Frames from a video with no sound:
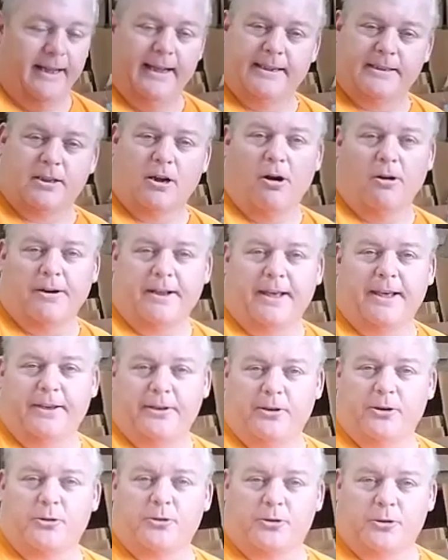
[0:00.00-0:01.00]
It's hard to get
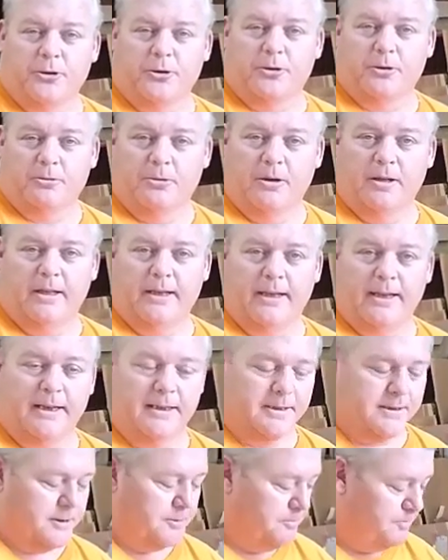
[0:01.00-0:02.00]
used to. It really
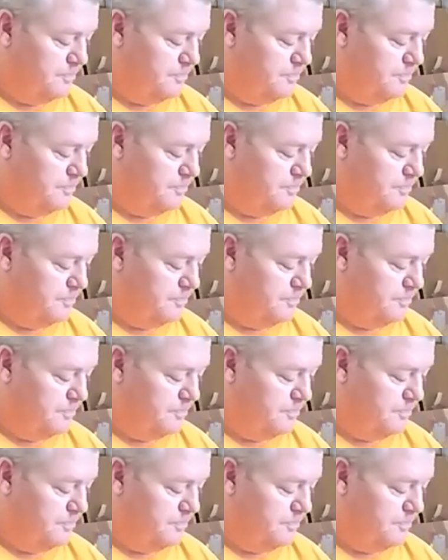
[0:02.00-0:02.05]
is.